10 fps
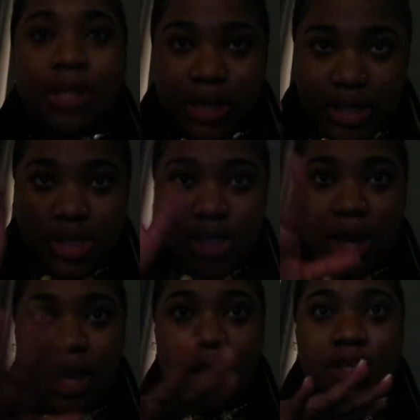This
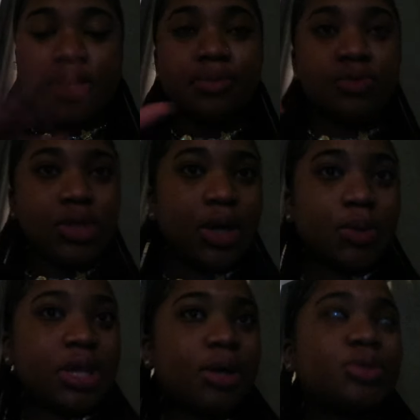like is a boutique
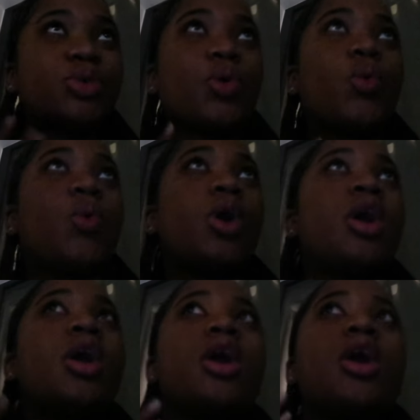hotel, so
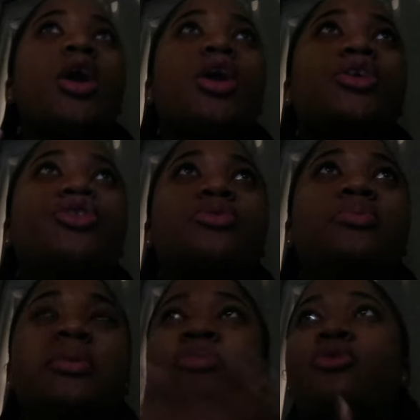other
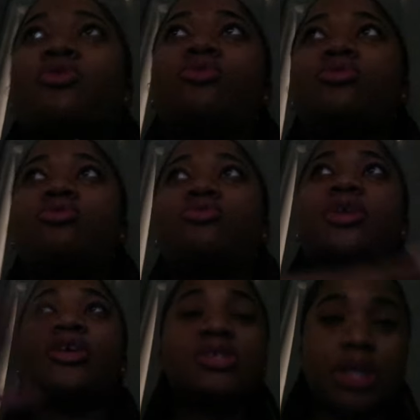people
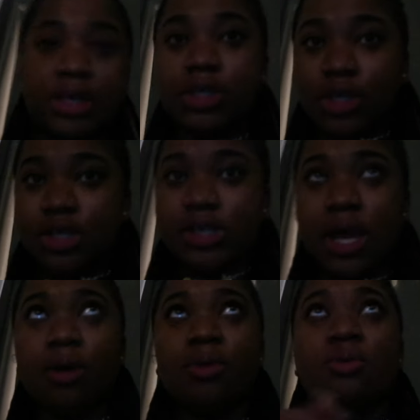that are staying in
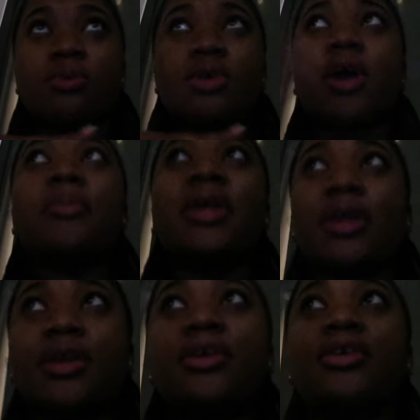Curacao come
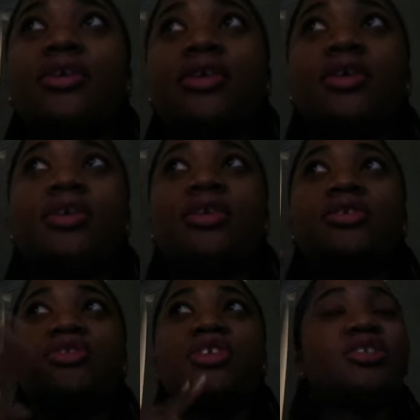here
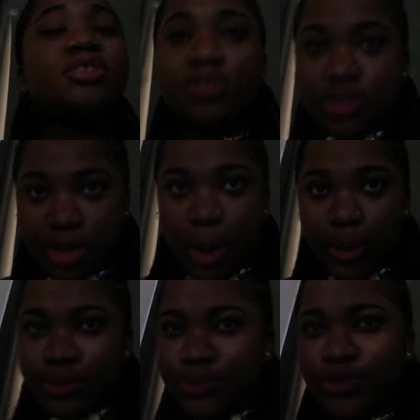just, you
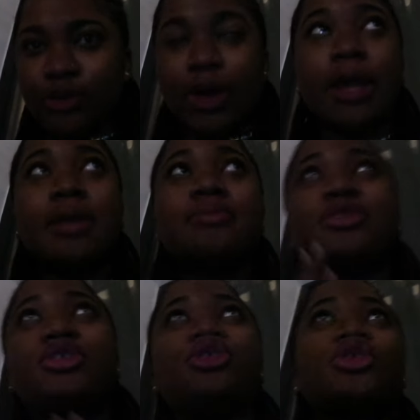know, for vibes.
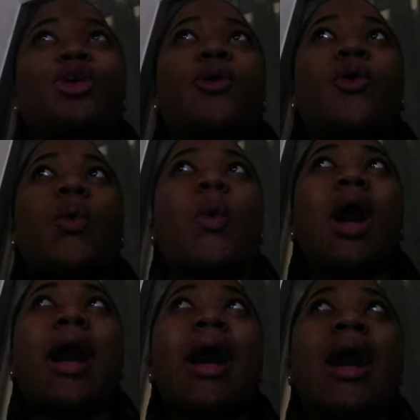So
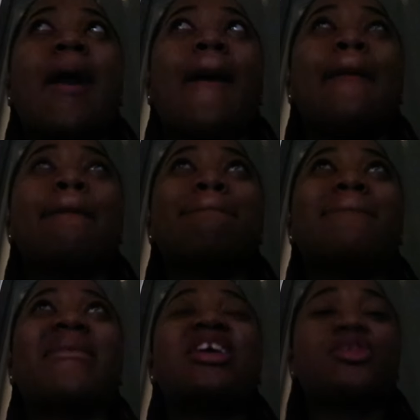
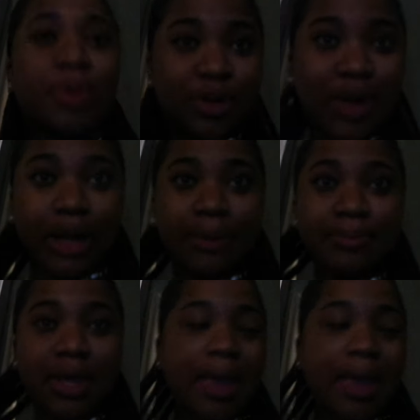it's pretty crowded,